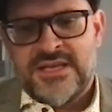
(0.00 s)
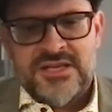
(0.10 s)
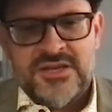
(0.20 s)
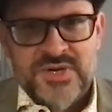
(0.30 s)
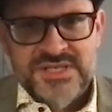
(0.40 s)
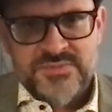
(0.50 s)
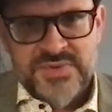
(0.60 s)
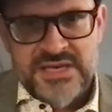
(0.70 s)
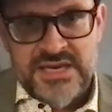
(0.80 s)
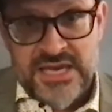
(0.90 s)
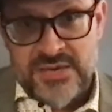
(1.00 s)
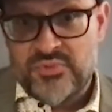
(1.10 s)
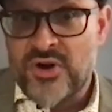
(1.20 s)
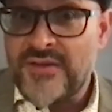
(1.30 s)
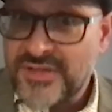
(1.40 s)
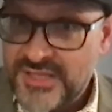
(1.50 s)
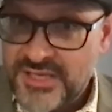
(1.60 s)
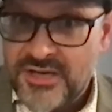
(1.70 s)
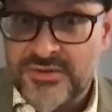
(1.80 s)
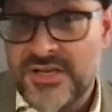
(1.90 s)
You must be a privately
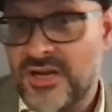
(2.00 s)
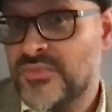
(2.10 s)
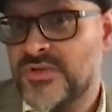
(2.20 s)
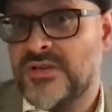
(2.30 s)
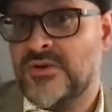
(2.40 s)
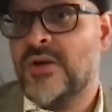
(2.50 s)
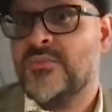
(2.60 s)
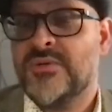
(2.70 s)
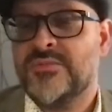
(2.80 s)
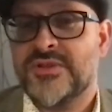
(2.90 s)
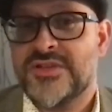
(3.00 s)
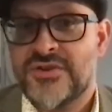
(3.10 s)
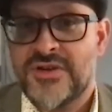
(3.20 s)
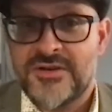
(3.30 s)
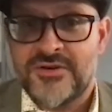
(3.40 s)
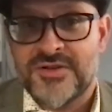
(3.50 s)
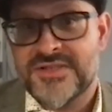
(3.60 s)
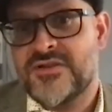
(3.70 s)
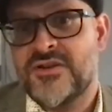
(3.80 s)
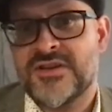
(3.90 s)
held company, not publicly traded on a
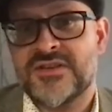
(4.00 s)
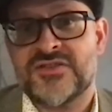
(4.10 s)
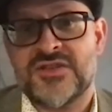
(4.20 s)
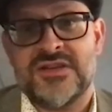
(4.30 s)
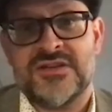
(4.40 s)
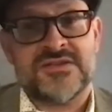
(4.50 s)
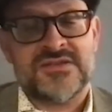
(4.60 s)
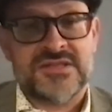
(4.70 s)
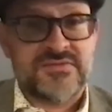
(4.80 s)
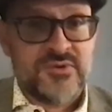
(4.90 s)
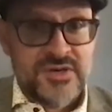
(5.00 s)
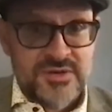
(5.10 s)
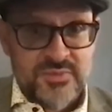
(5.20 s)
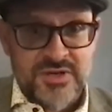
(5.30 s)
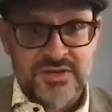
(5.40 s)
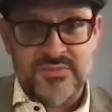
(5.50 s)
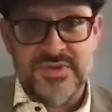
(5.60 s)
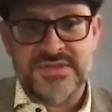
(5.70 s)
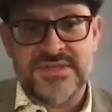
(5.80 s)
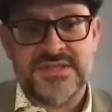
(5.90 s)
stock exchange. This is for independent
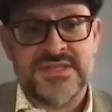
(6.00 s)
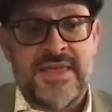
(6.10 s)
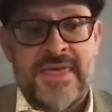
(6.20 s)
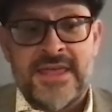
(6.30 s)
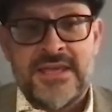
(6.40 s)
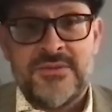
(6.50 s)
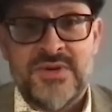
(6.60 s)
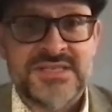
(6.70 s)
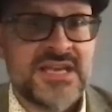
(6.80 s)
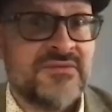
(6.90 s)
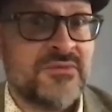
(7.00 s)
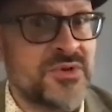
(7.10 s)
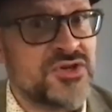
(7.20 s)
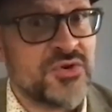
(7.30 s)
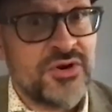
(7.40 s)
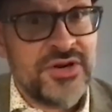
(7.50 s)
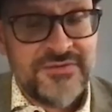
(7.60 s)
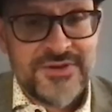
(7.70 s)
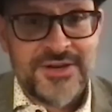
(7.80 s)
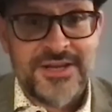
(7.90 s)
business. You must have a majority
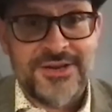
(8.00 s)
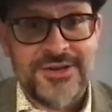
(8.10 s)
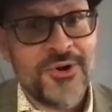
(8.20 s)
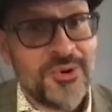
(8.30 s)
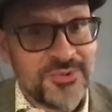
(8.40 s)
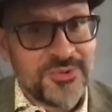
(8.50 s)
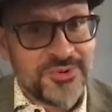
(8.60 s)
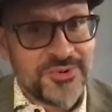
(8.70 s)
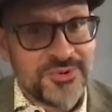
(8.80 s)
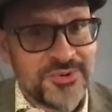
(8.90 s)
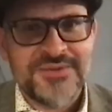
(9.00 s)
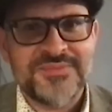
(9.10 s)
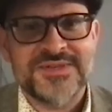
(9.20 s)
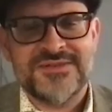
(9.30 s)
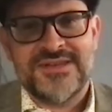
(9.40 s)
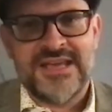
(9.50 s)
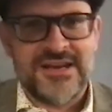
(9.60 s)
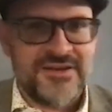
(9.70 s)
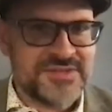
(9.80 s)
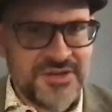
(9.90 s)
of Canadian ownership. So you can't have
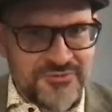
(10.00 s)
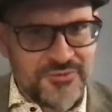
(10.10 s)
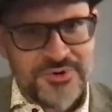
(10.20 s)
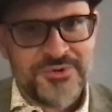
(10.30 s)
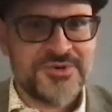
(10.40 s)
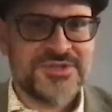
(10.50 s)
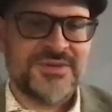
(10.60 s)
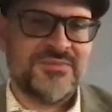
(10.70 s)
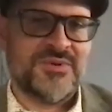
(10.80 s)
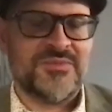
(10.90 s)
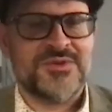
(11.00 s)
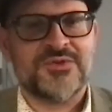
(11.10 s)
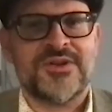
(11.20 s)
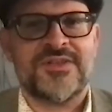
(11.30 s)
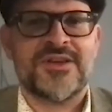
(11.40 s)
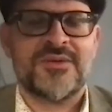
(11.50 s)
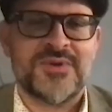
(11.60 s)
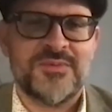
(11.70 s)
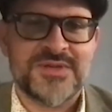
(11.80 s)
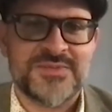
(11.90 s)
some foreign ownership, but majority of the
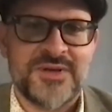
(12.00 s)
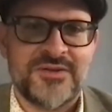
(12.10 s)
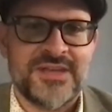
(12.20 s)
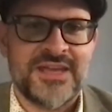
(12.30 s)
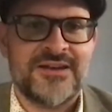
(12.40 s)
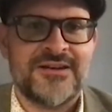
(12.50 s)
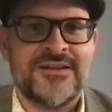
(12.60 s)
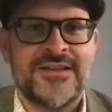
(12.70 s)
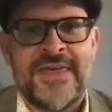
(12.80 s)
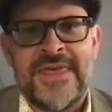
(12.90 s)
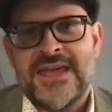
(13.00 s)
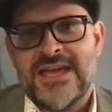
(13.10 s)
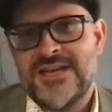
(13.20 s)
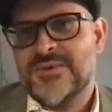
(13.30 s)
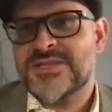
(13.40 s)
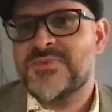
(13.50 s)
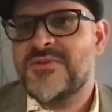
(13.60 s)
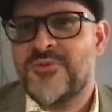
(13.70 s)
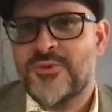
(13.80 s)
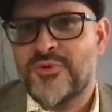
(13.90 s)
company must be held in Canada. And you must be
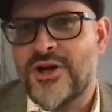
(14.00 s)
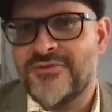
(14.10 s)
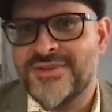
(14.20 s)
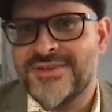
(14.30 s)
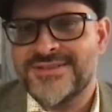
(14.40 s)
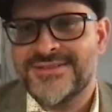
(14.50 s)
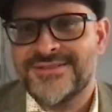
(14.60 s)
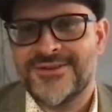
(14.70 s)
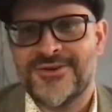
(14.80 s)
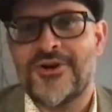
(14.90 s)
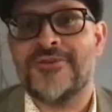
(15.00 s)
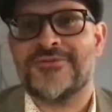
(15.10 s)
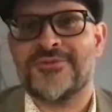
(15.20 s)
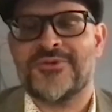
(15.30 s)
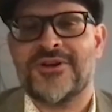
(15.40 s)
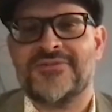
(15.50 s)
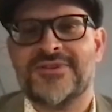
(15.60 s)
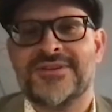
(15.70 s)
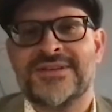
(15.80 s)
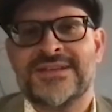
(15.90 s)
for profit, not a not-for-profit.